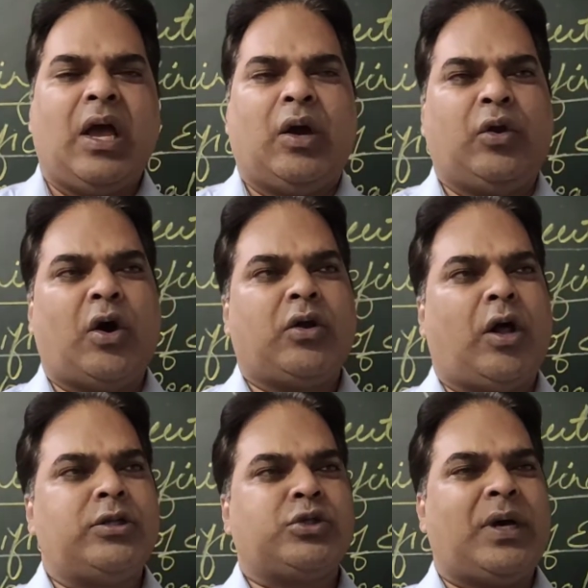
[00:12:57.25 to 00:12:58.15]
known
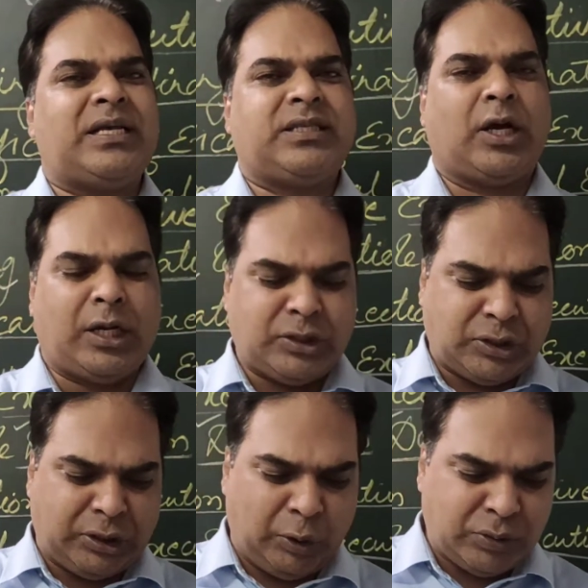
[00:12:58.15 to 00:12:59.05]
also as the
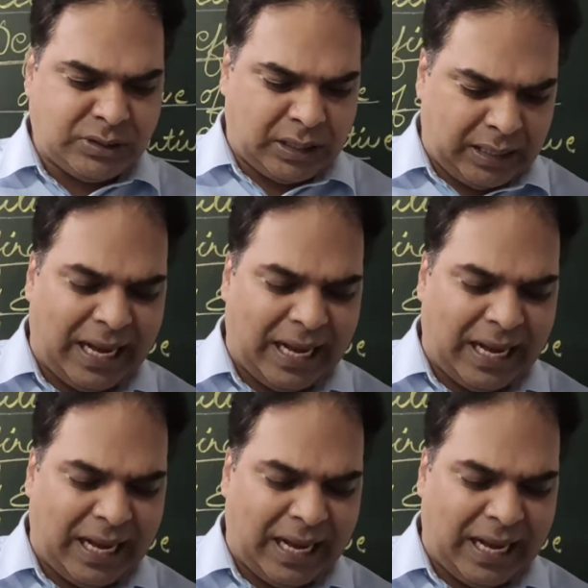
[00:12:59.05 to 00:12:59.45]
constitutional